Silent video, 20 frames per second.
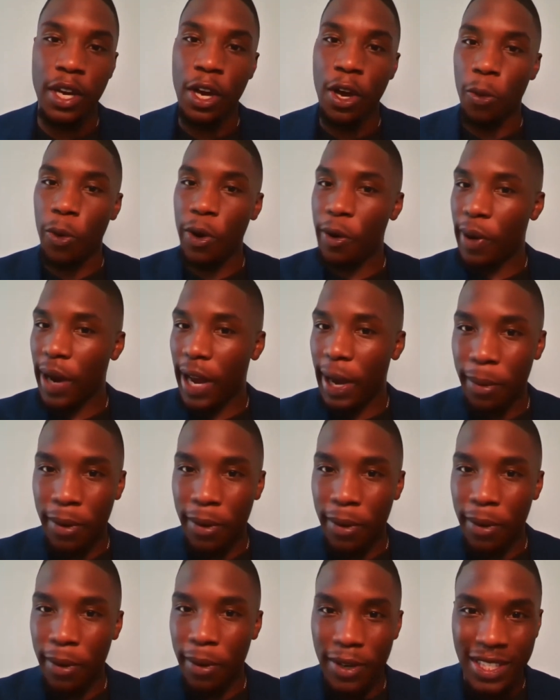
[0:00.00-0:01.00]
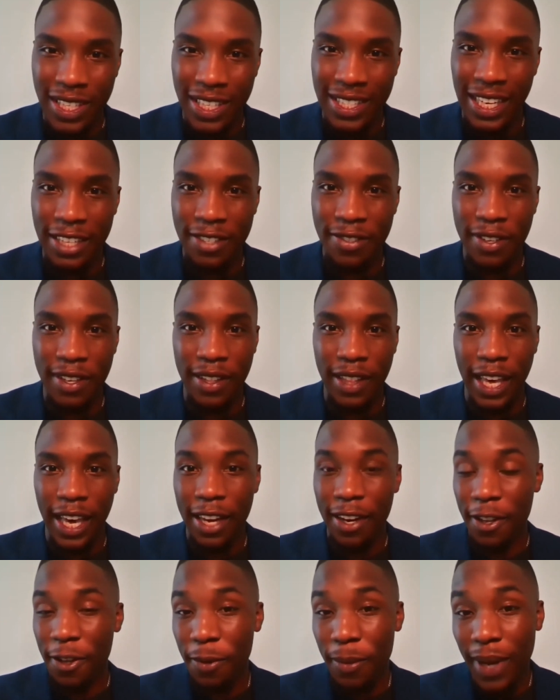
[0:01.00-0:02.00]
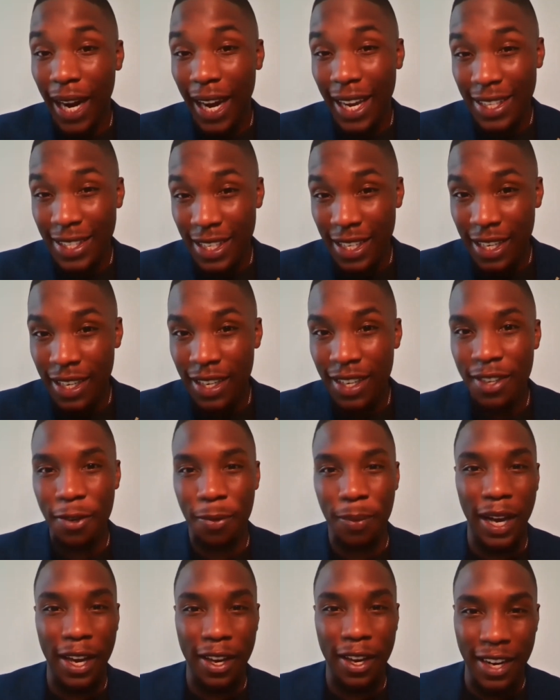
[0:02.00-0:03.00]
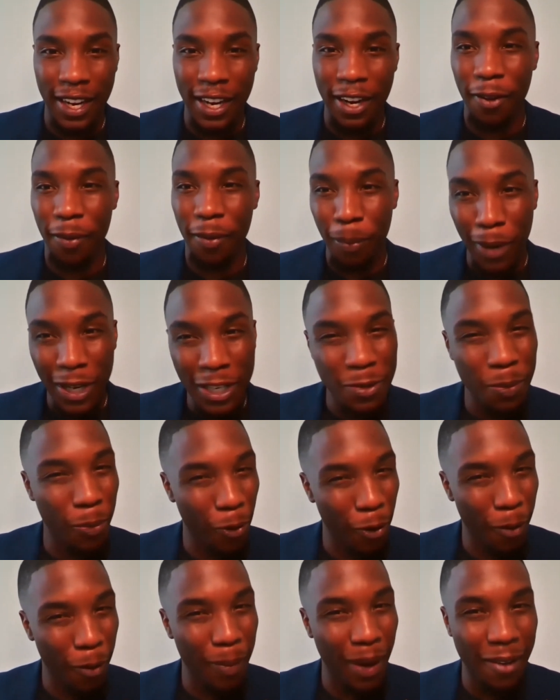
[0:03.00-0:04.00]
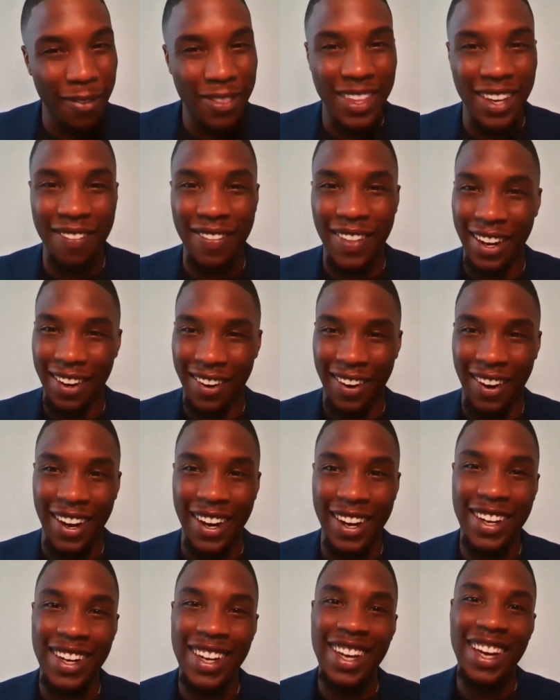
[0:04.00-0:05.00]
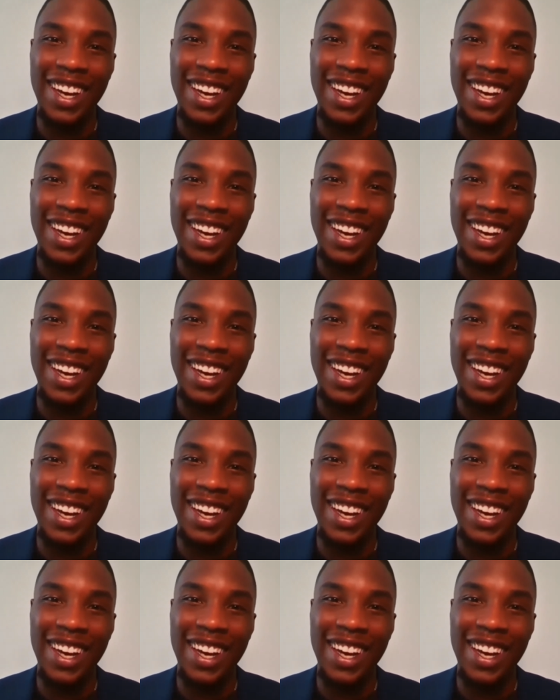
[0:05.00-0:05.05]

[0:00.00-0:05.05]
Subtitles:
We were able to successfully land Human IT. You're probably going to hear much more about them later on.